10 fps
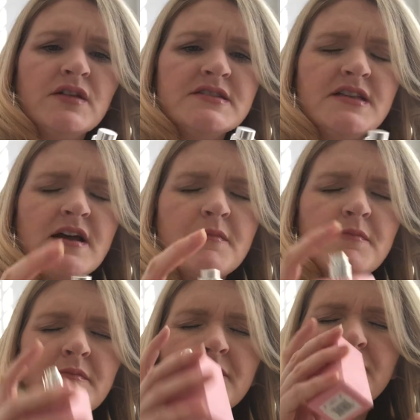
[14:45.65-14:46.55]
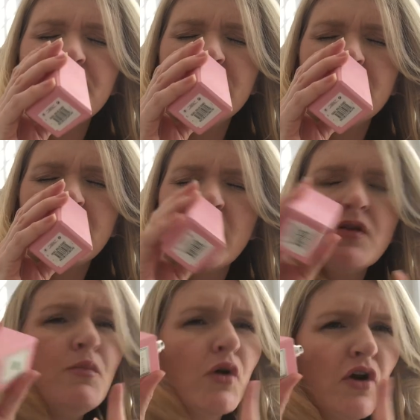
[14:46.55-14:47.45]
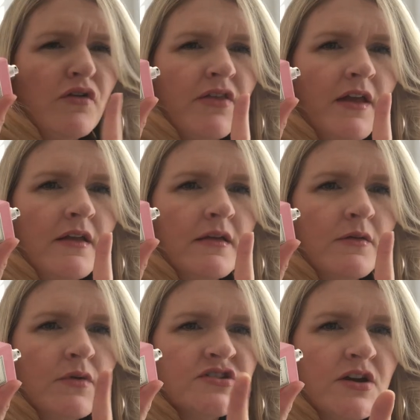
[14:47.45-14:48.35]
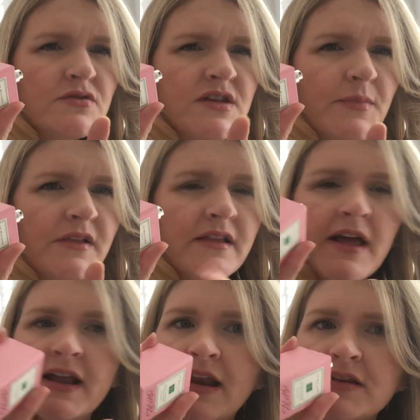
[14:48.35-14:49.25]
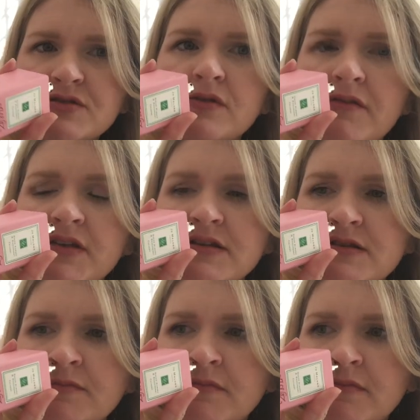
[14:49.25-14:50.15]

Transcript: It's um, a little more earthy, which I don't typically like, and I do love this.